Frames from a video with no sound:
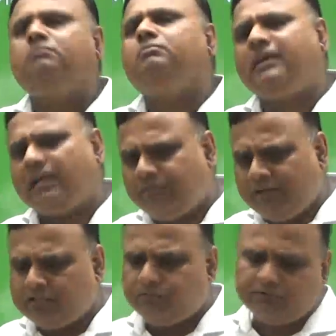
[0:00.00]
Medieval
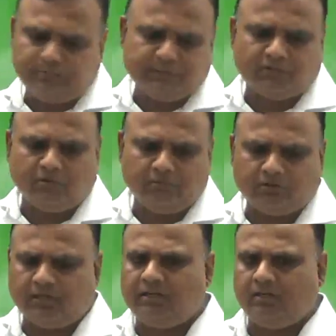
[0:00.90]
age was based on
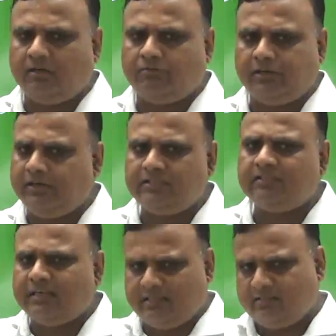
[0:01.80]
authority of religion.
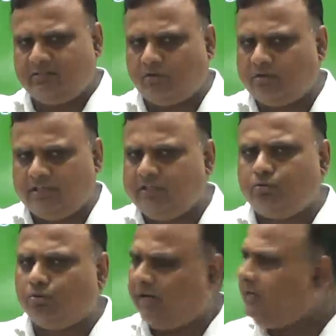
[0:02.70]
That is not need
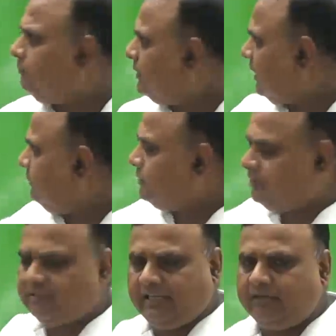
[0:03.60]
to write, but I am
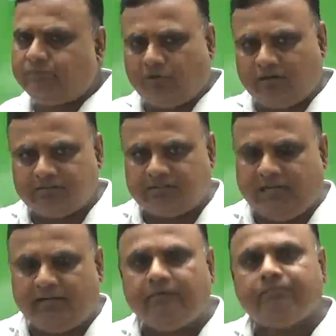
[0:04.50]
just saying for
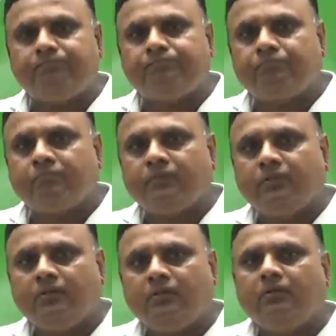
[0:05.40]
understanding.
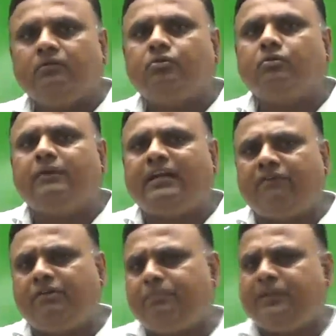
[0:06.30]
So
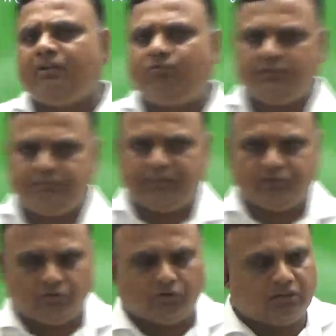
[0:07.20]
medieval period was
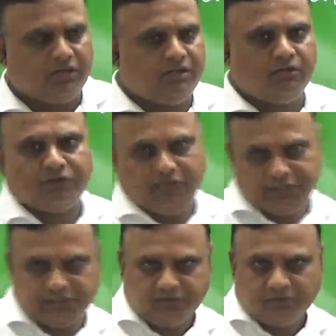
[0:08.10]
based on authority of
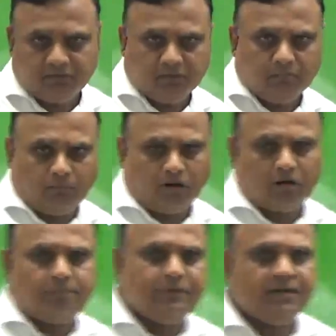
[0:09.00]
religion.
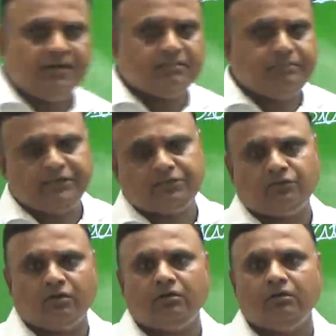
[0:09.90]
Modern period is based
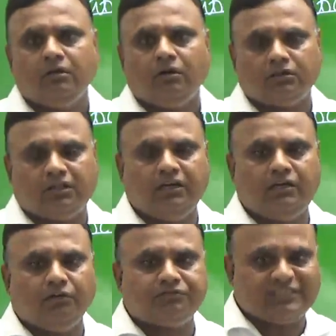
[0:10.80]
on
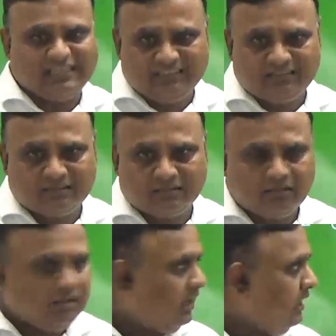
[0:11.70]
authority of science,
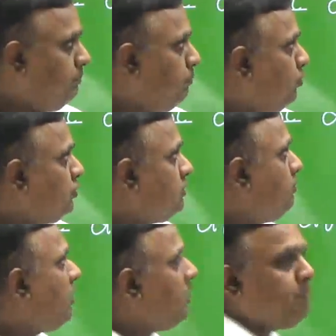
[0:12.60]
and
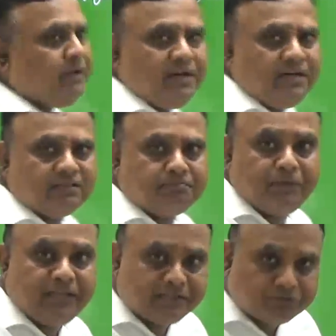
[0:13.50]
postmodern period is
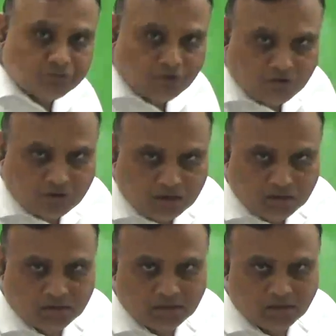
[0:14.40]
based on
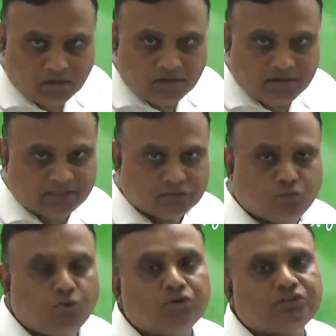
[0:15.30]

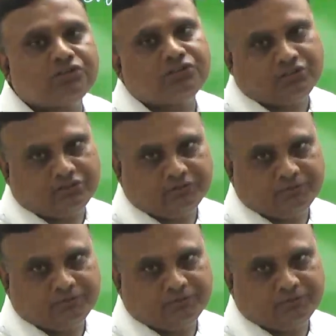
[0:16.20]
discourse.